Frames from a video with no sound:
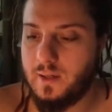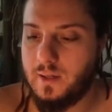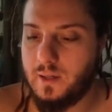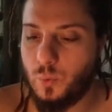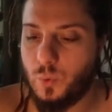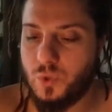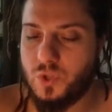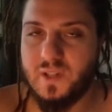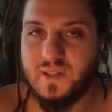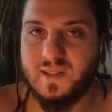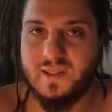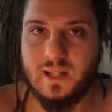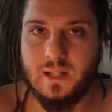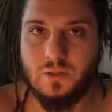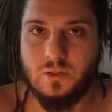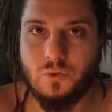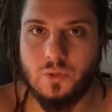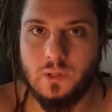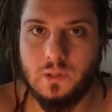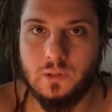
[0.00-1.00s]
which is
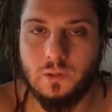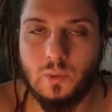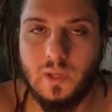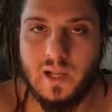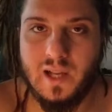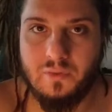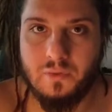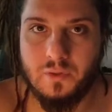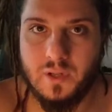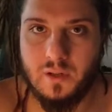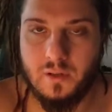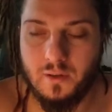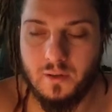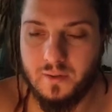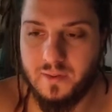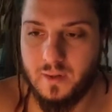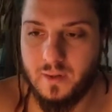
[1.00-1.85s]
central to life on Earth.